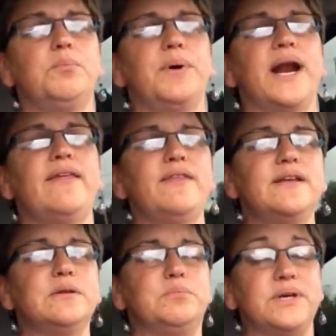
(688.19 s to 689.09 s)
but I
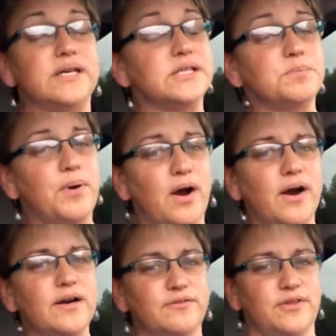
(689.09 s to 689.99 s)
think the biggest
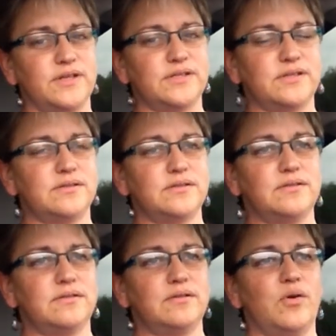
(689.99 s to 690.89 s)
part of this
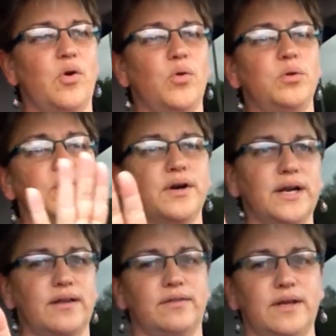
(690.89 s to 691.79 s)
whole
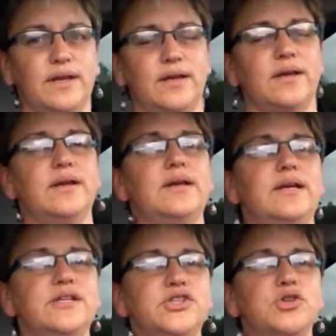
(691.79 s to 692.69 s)
learning thing
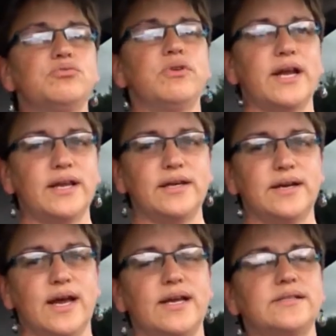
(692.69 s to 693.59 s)
is to
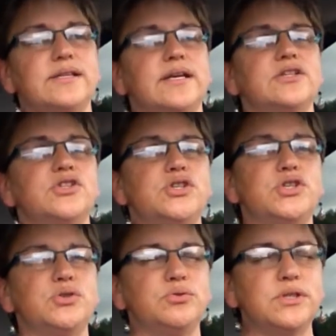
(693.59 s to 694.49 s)
recognize that as
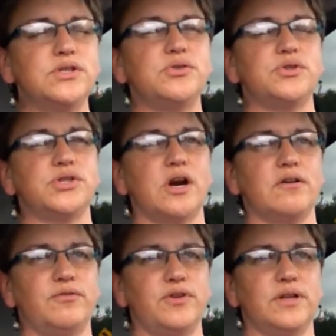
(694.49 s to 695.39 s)
soon as you
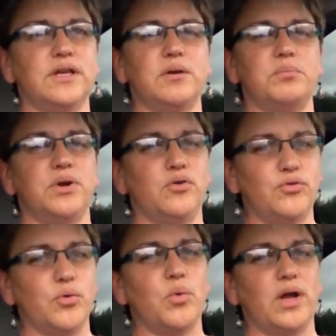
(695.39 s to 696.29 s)
start feeling a bit
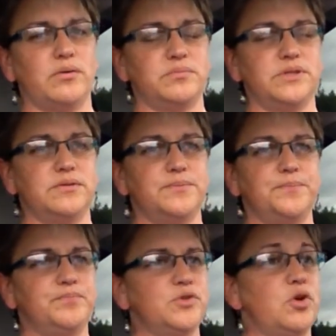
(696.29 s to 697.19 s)
overwhelmed,
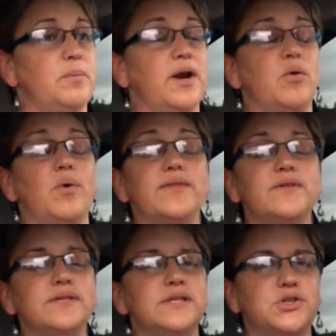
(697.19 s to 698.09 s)
no matter what
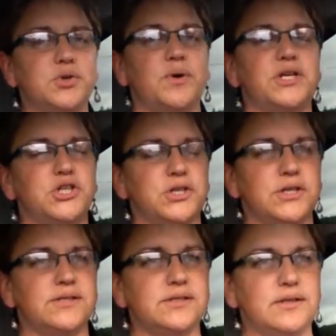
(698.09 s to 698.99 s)
the situation
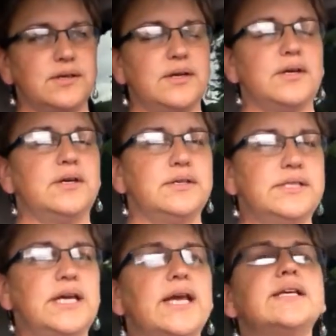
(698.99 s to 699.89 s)
is,
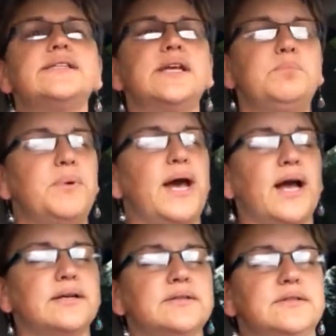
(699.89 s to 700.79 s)
take a step back,